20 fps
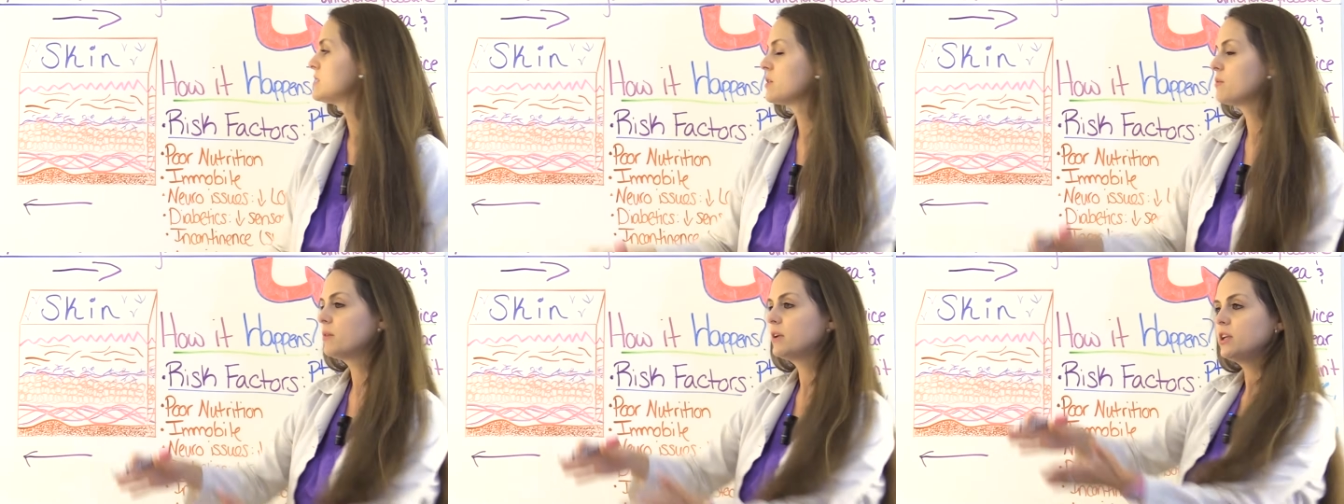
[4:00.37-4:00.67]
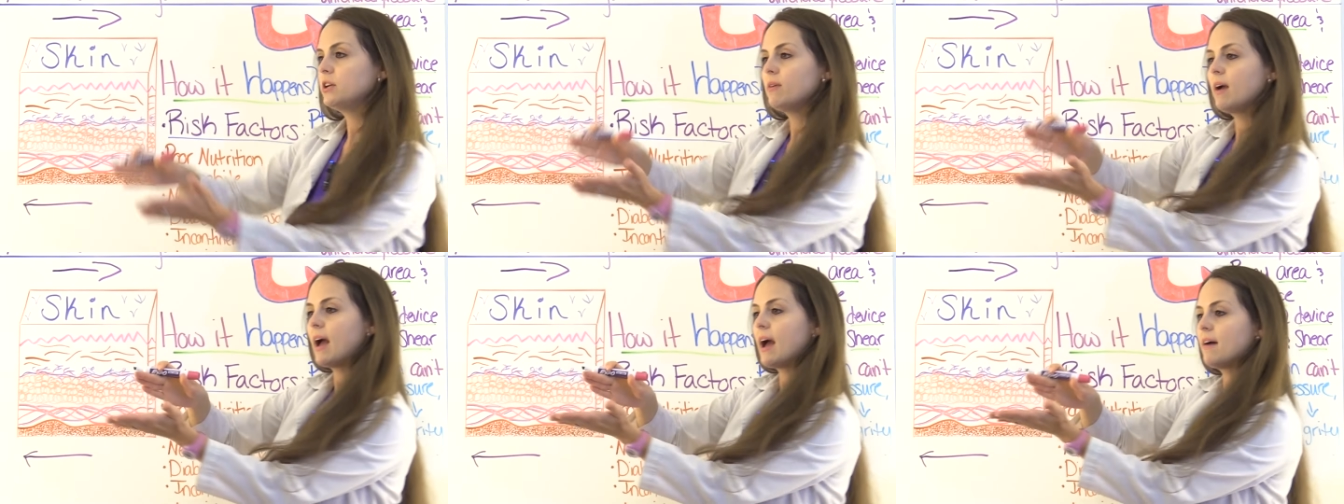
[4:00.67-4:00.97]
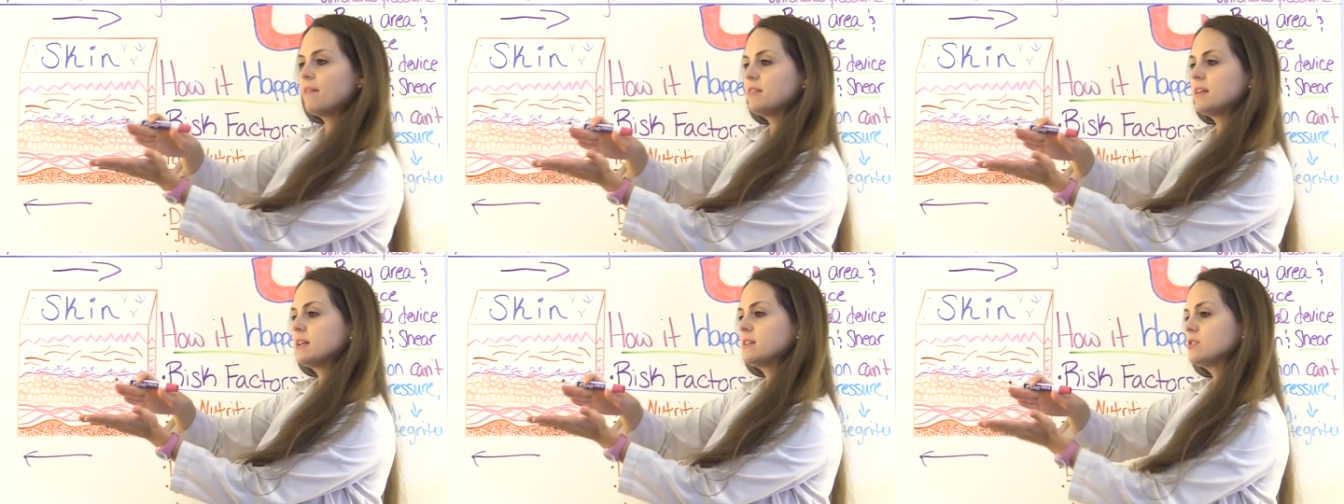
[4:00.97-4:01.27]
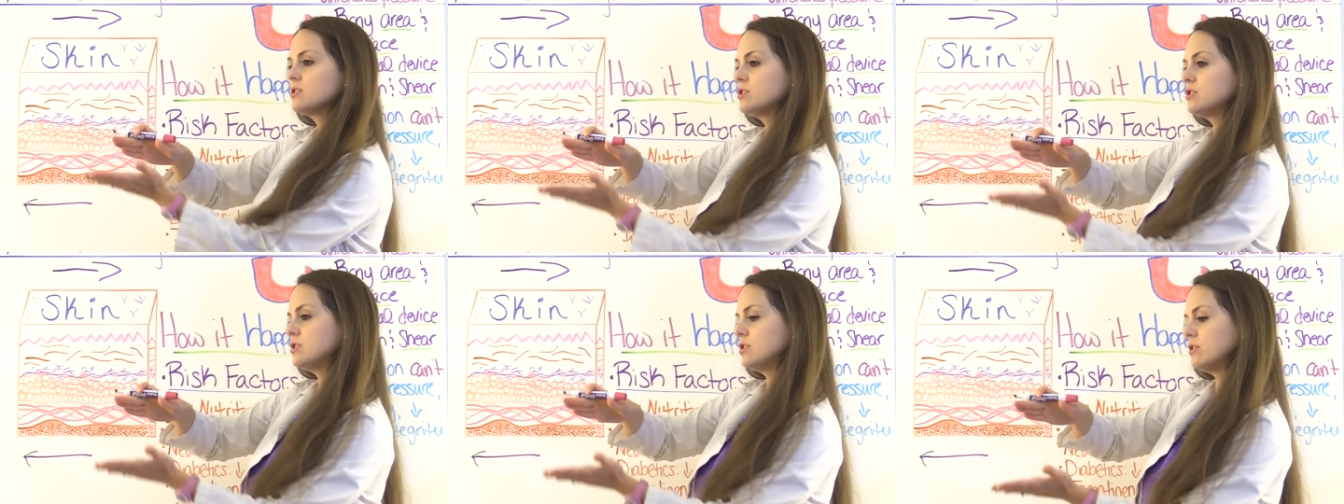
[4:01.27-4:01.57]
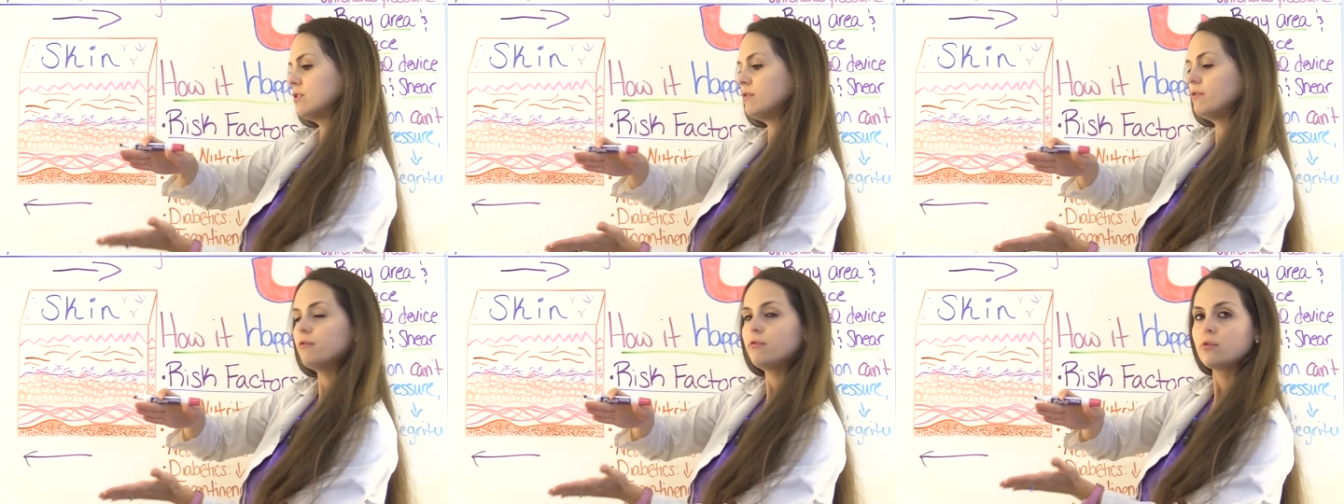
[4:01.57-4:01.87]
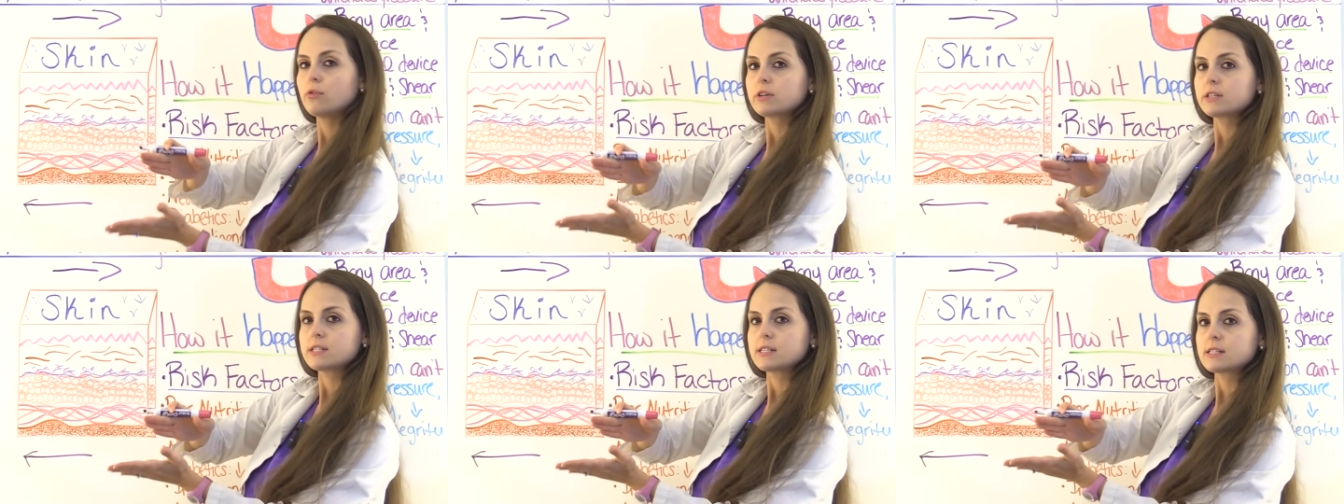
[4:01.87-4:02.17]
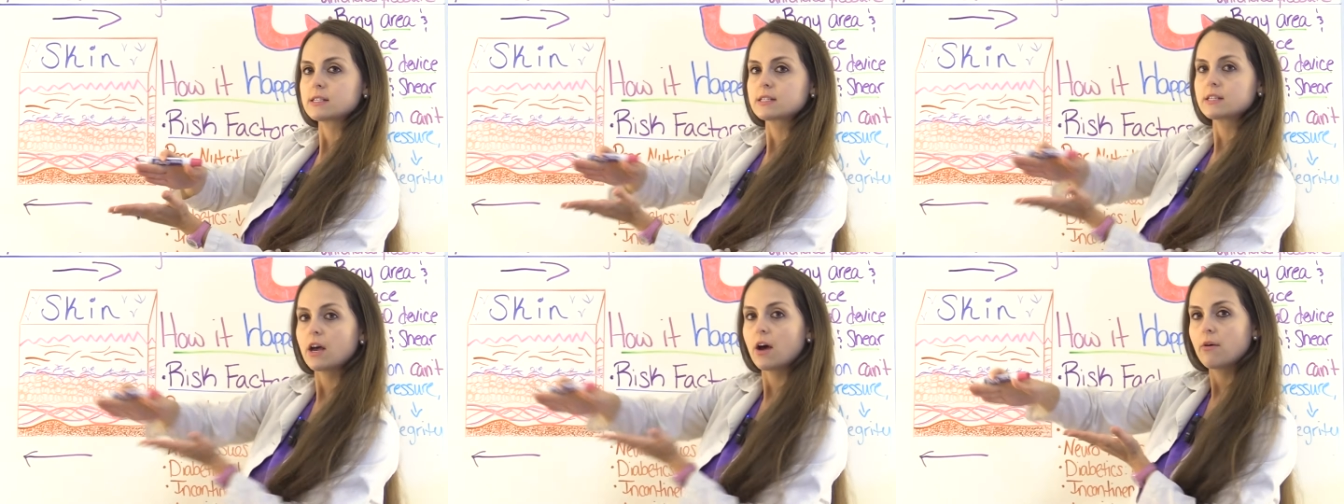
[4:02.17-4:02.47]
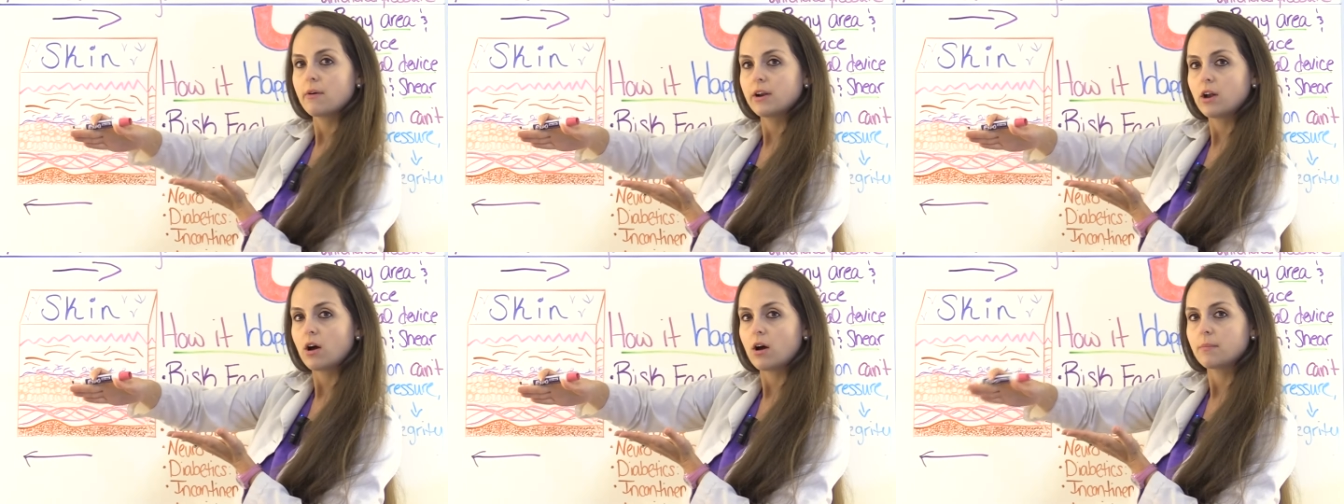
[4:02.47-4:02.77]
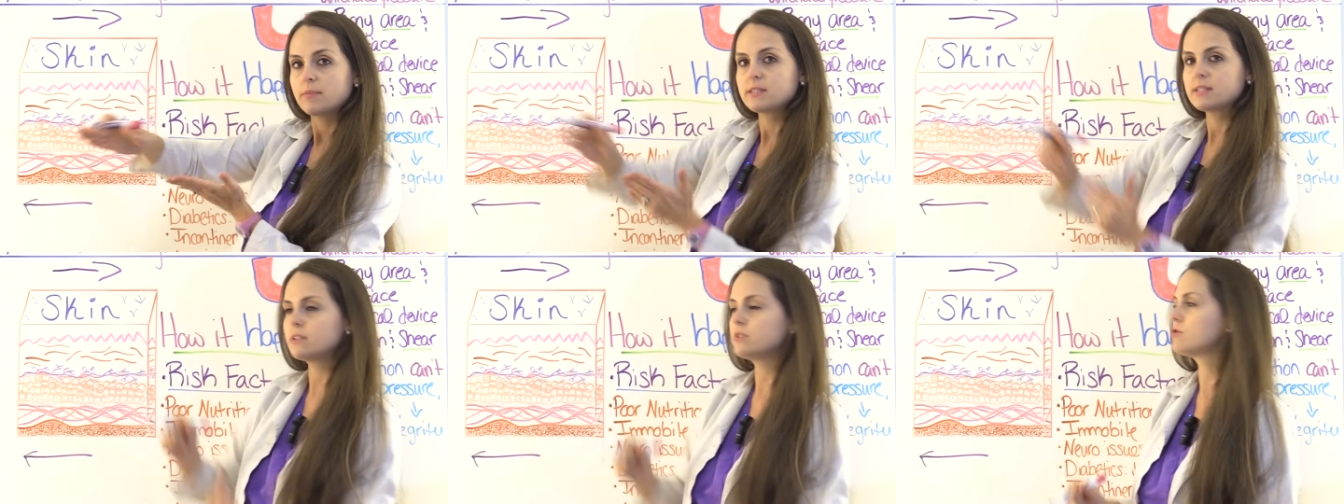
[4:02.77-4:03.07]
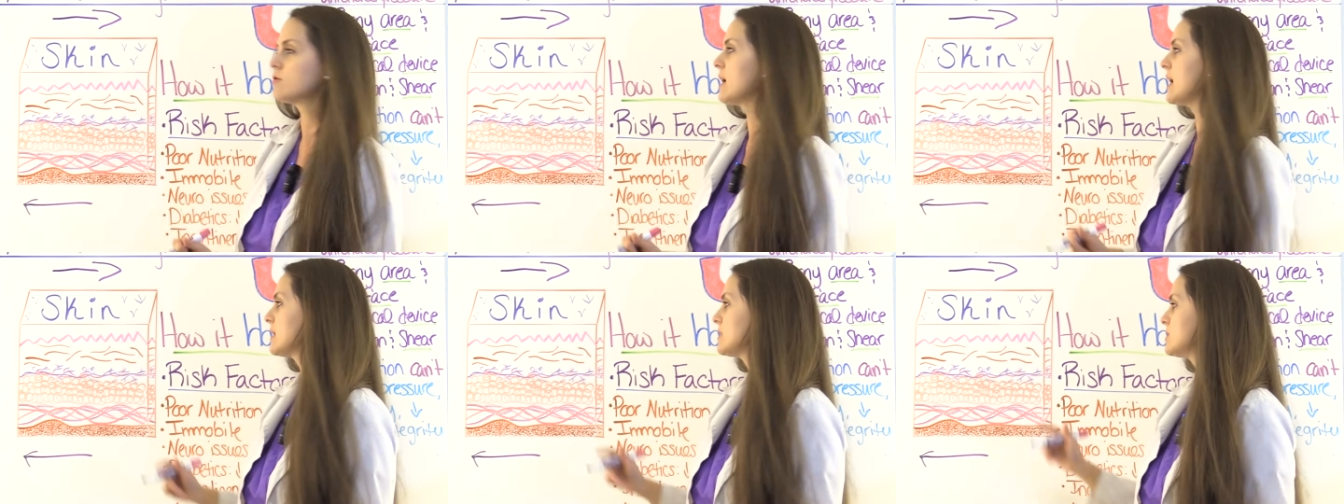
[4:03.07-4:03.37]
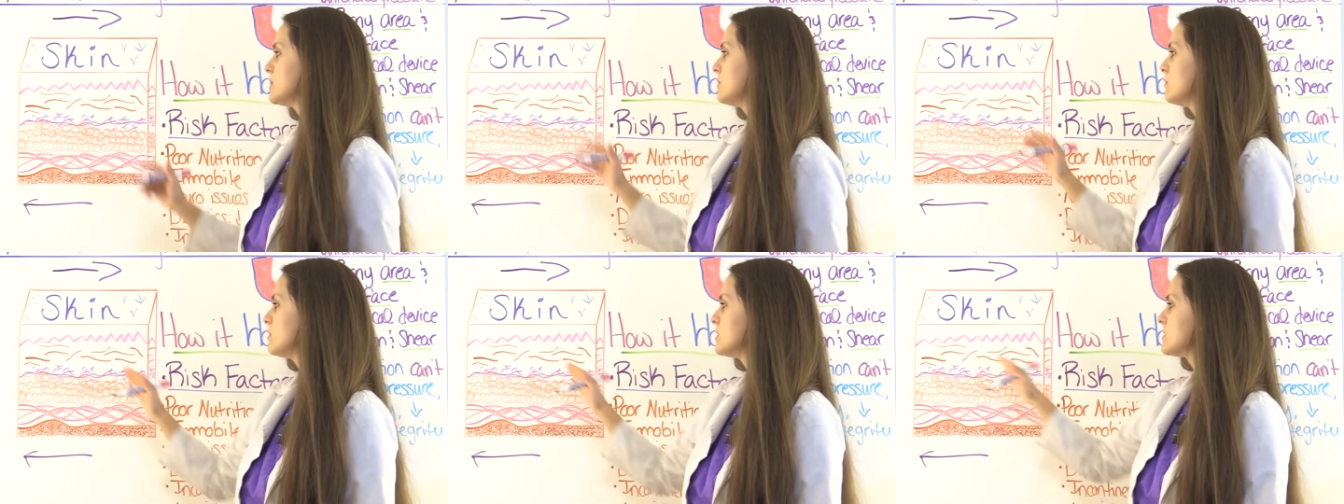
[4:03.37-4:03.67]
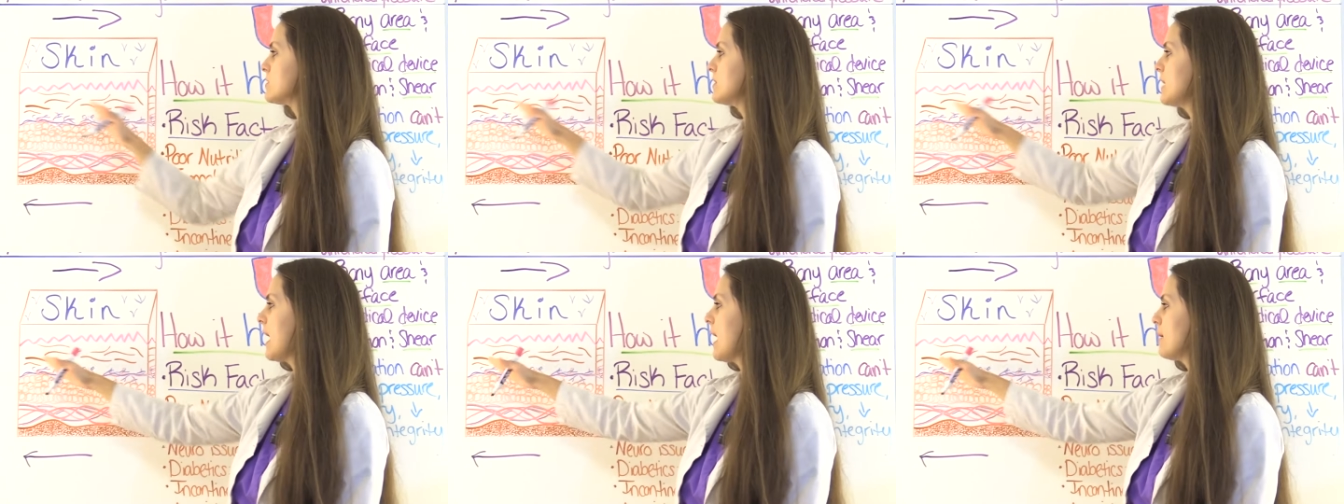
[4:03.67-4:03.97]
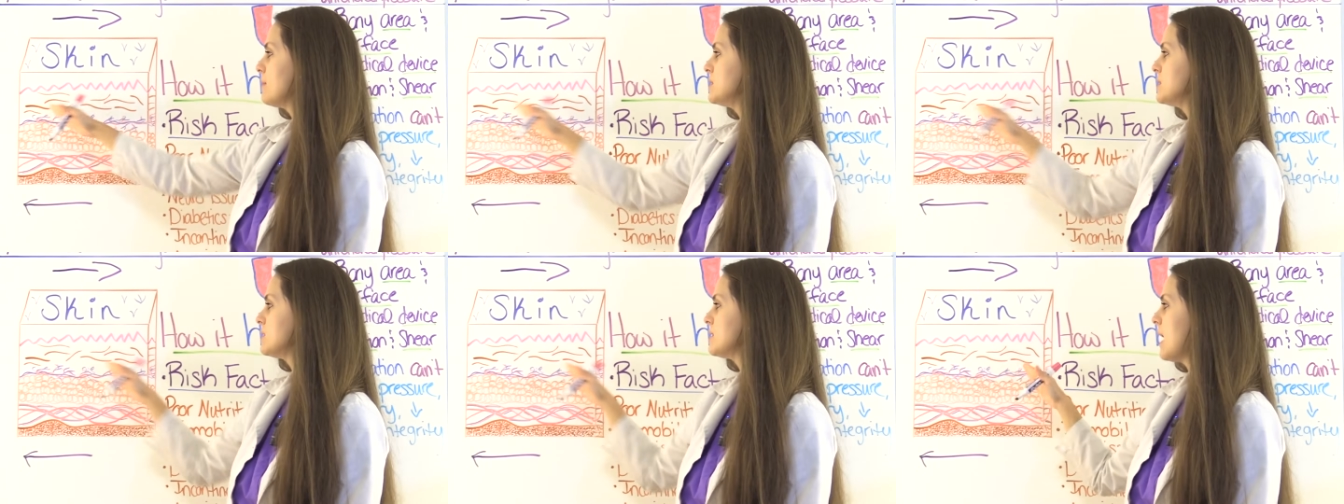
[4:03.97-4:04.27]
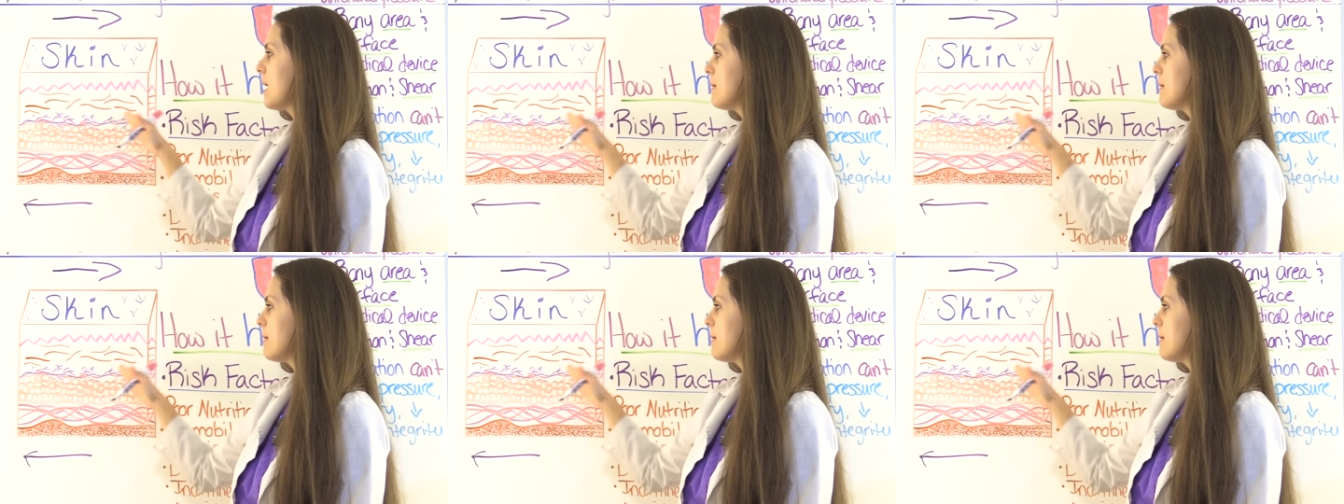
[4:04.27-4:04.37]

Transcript: So when you have these two forces going opposite direction, what's going to happen to